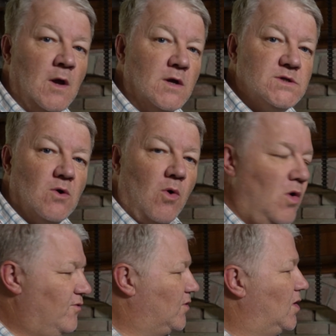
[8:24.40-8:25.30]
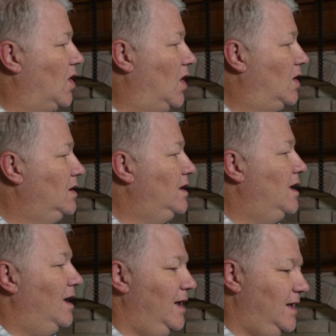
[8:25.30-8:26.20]
So overall,
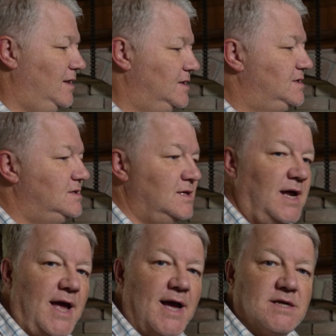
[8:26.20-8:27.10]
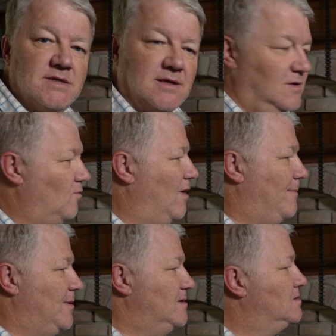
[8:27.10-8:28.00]
this is an excellent
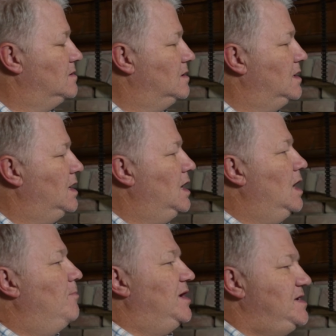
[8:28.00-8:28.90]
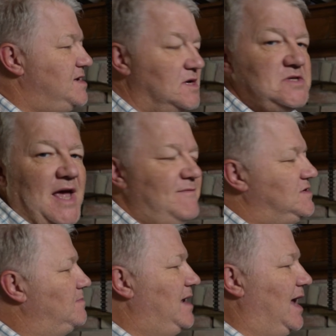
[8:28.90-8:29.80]
weapon, but it does have
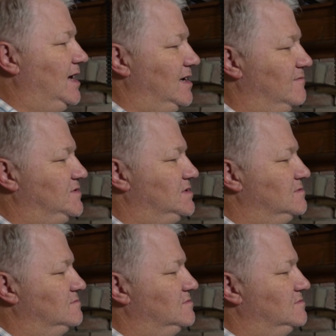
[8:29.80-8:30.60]
some negatives.